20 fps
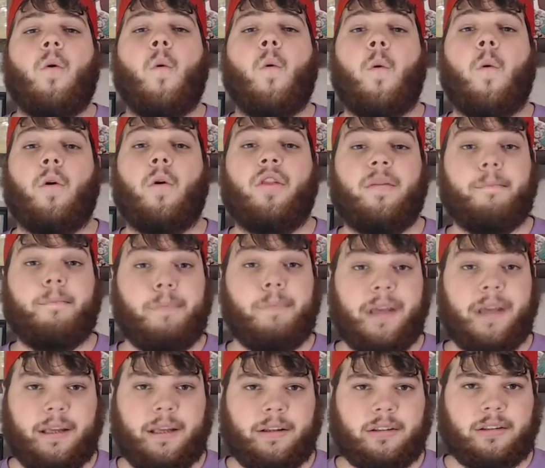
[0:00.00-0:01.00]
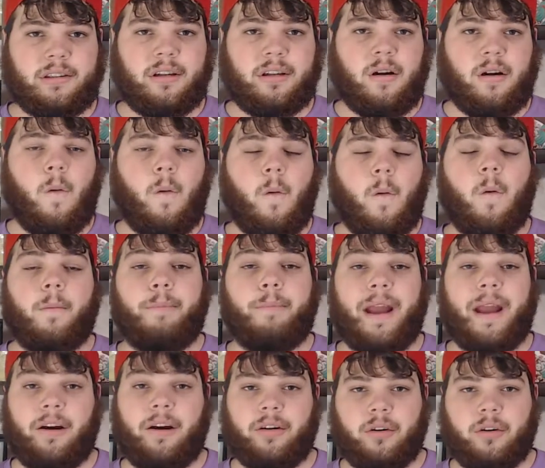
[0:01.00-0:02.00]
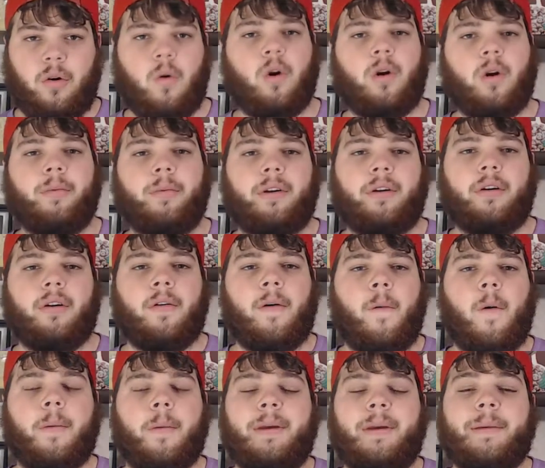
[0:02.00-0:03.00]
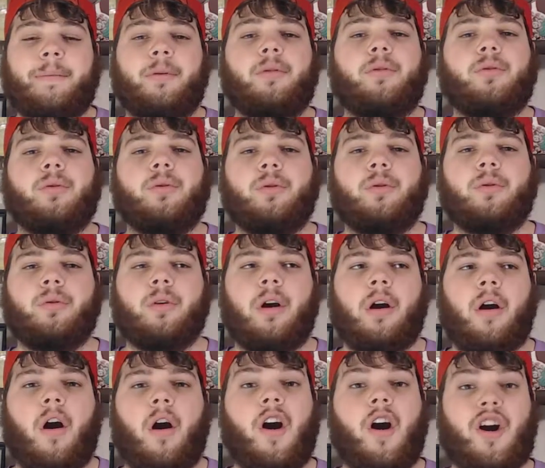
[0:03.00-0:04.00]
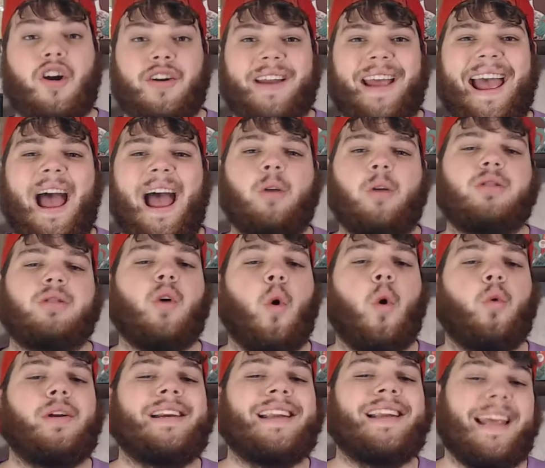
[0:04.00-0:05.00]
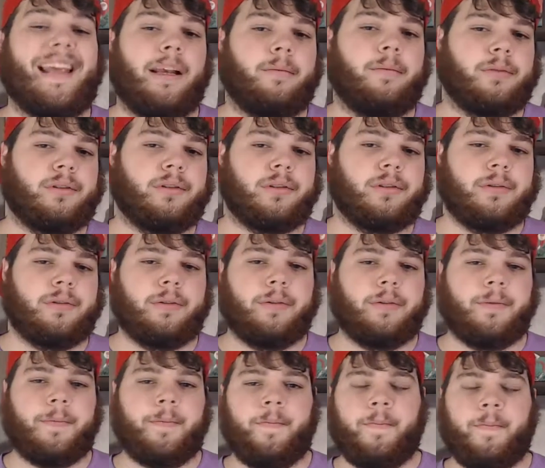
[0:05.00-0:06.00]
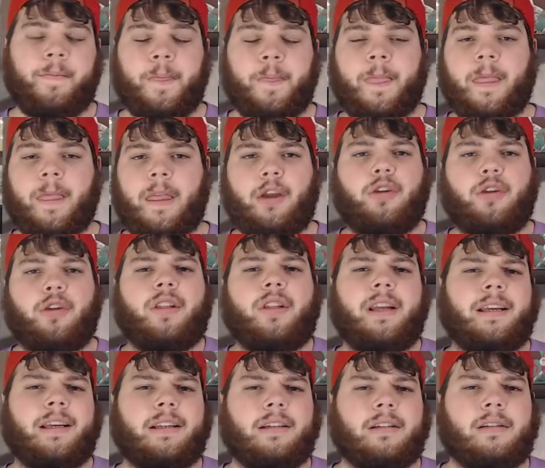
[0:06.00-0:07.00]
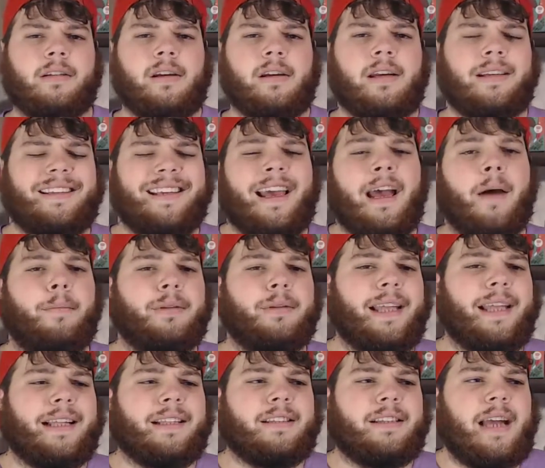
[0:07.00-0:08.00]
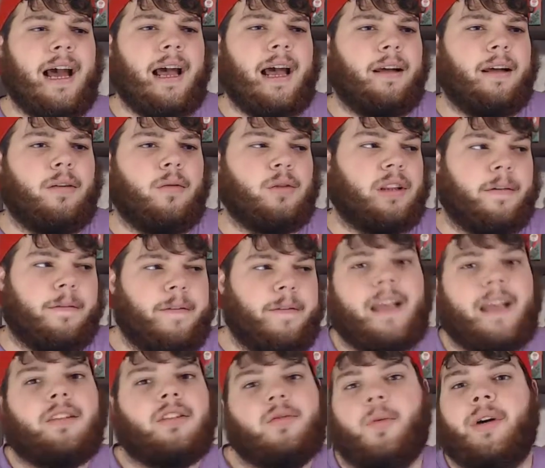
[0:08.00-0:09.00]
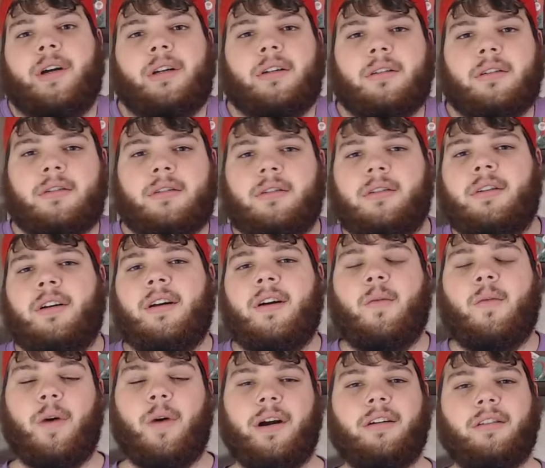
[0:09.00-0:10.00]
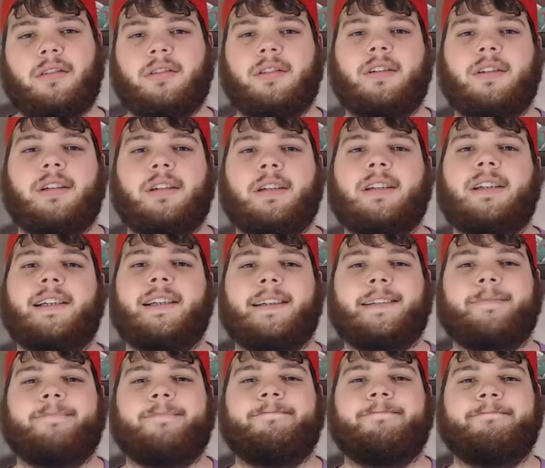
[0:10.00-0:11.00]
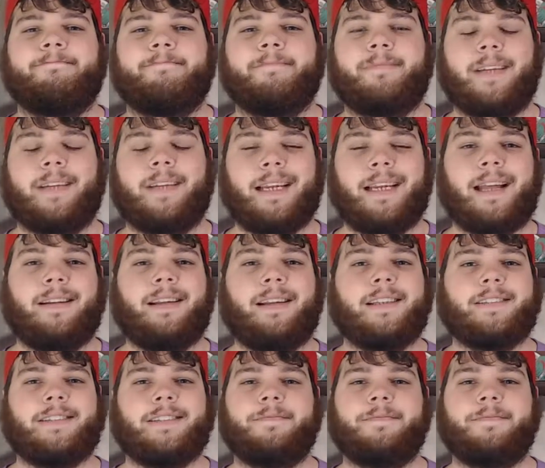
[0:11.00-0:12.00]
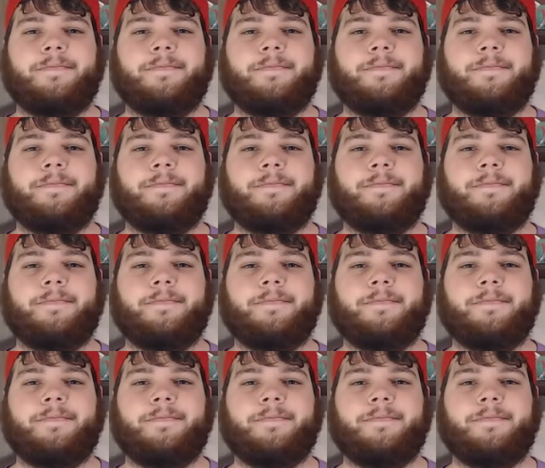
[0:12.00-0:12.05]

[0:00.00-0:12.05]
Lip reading: or The Miz or Baron Corbin or people who aren't household names. Now you're thinking, yeah, but that's not what the fans want. Well, I got a lesson.